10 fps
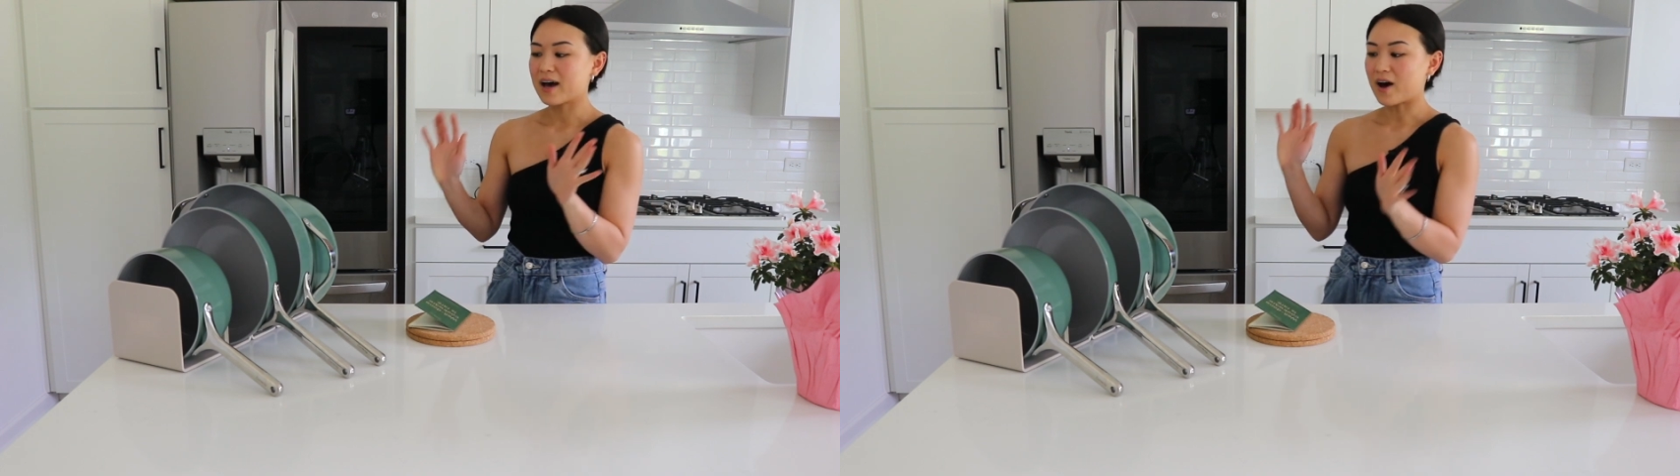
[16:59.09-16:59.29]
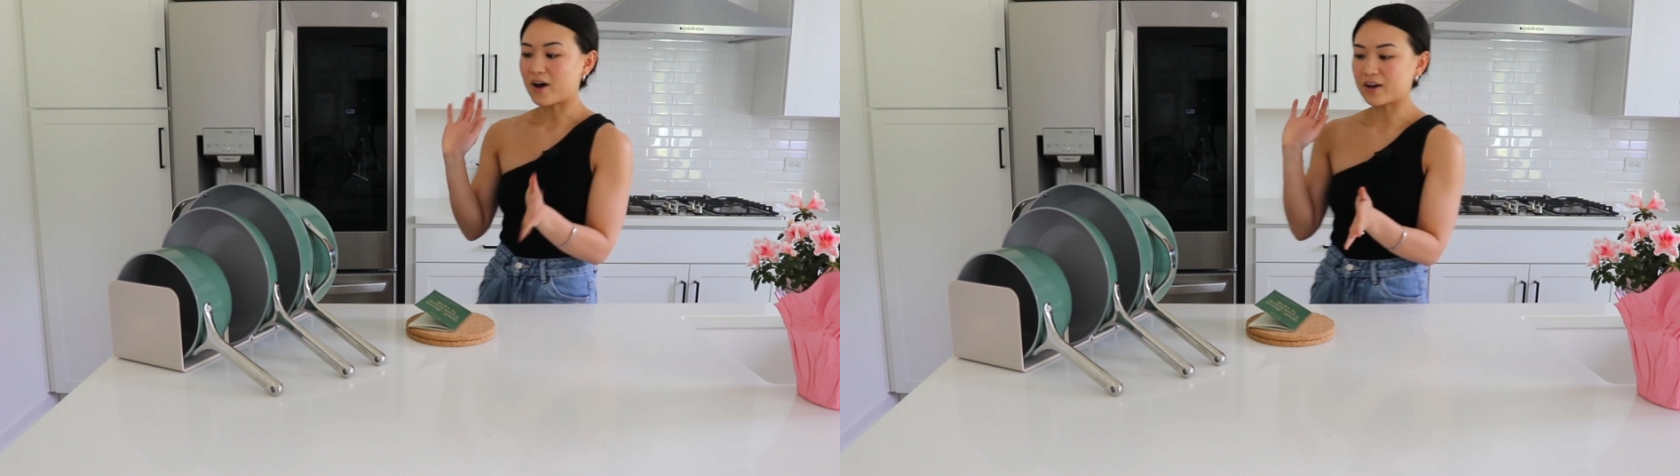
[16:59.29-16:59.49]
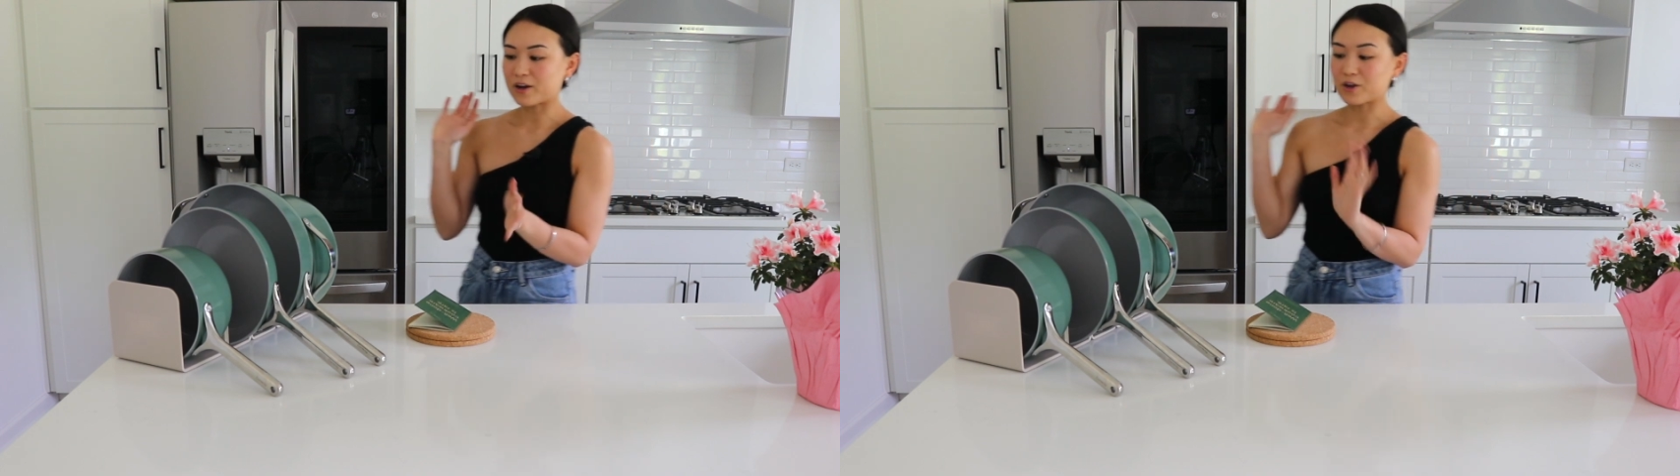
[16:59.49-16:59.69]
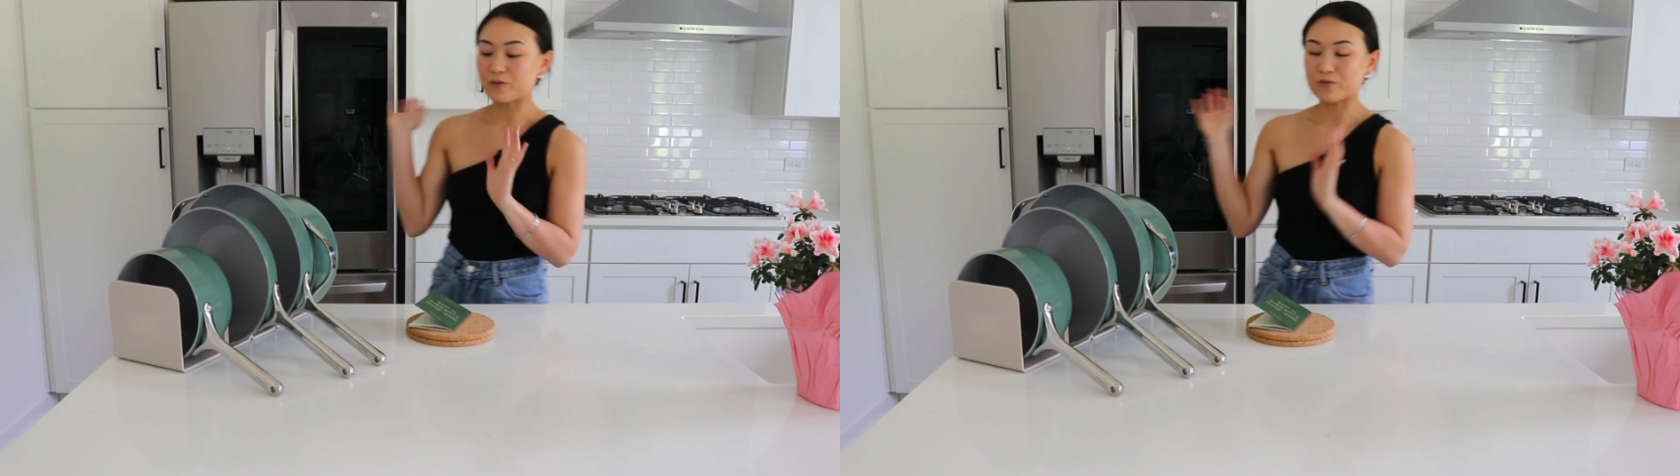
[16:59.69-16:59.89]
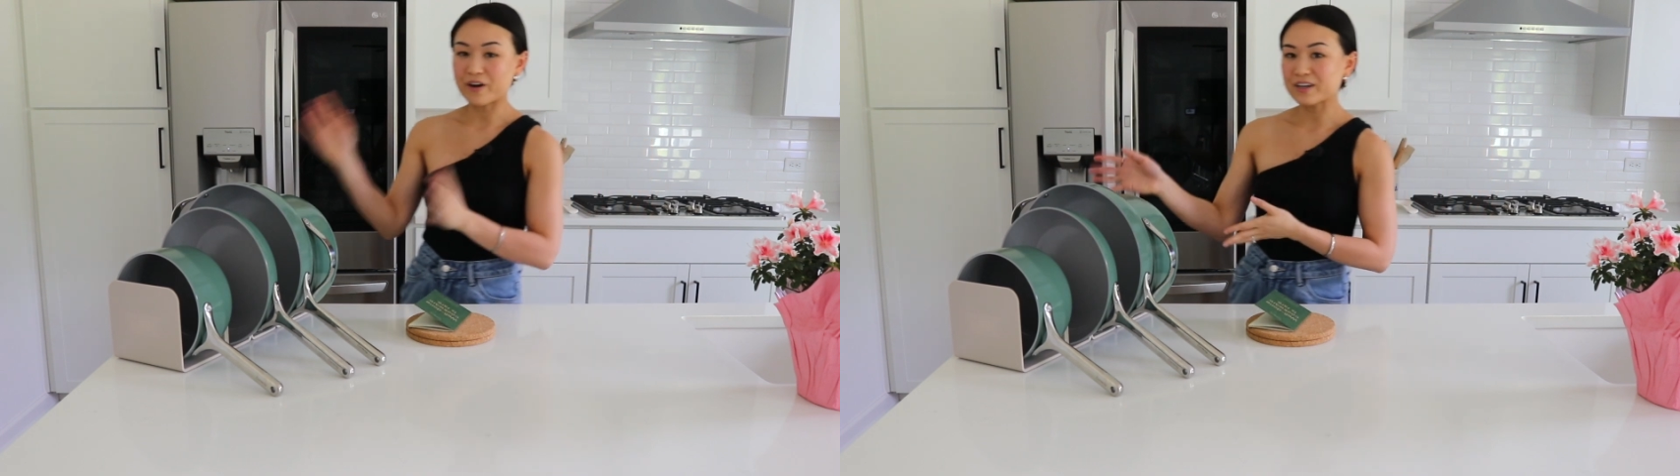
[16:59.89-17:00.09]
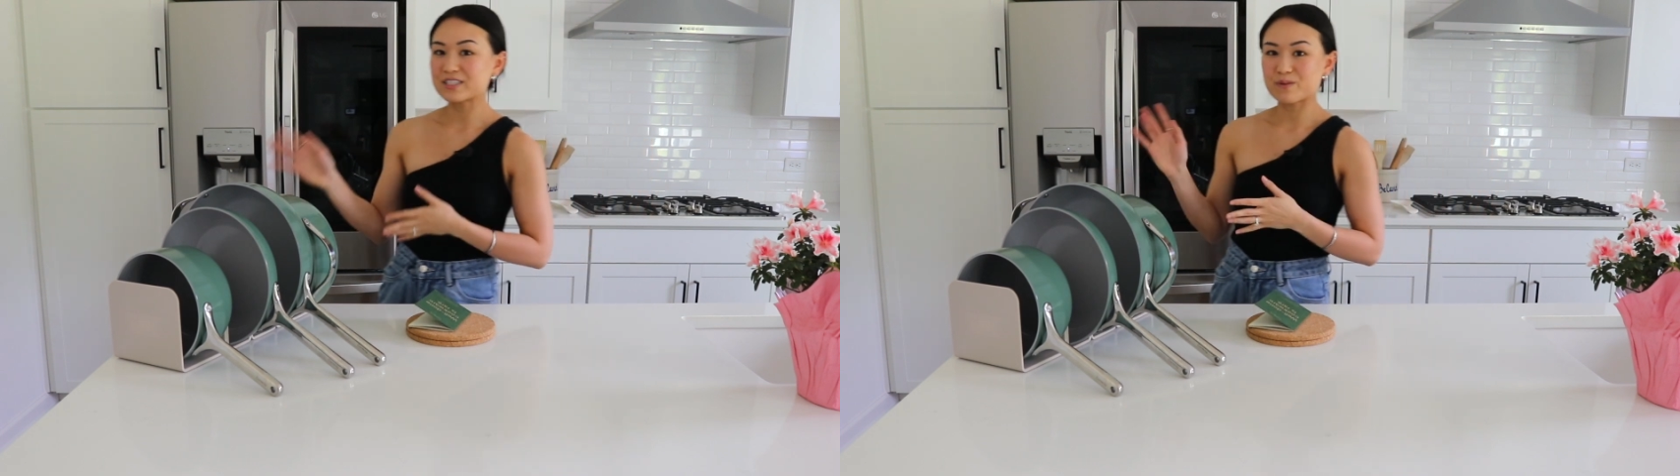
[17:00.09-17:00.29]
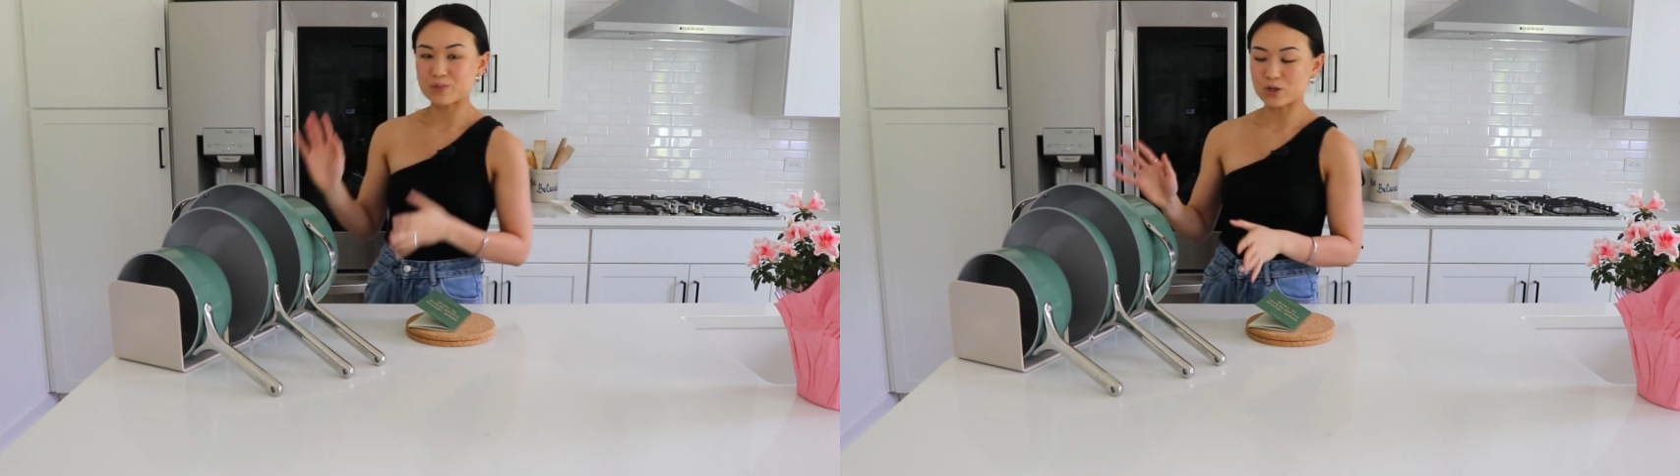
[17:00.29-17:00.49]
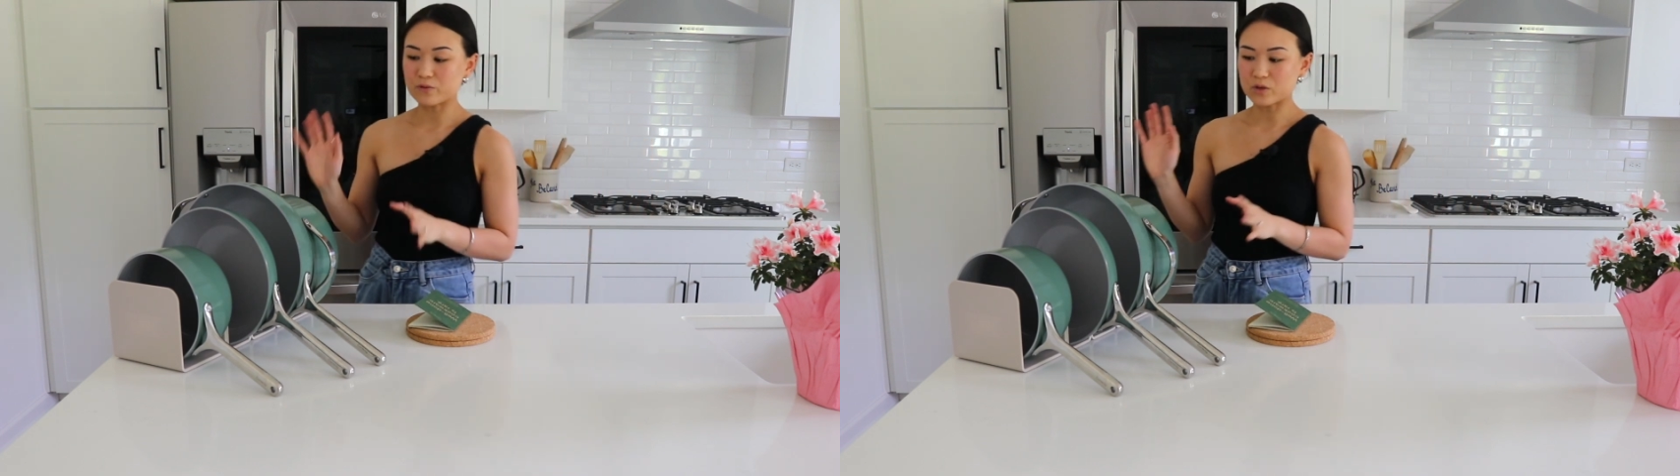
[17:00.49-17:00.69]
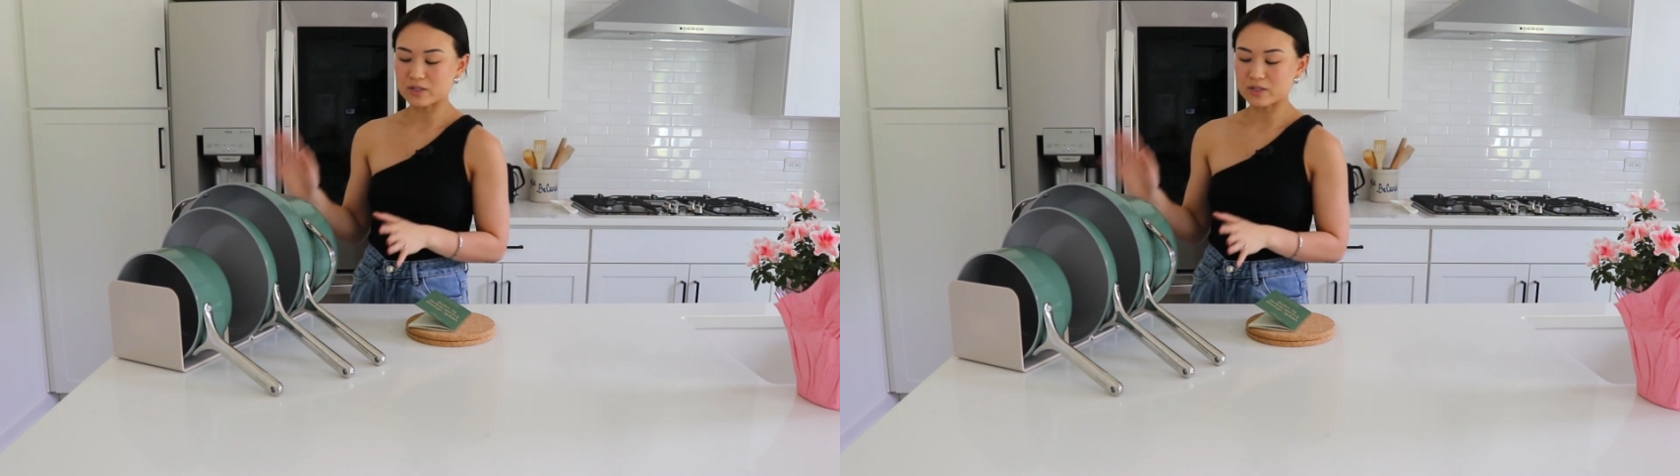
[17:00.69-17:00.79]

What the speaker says: on your first beautiful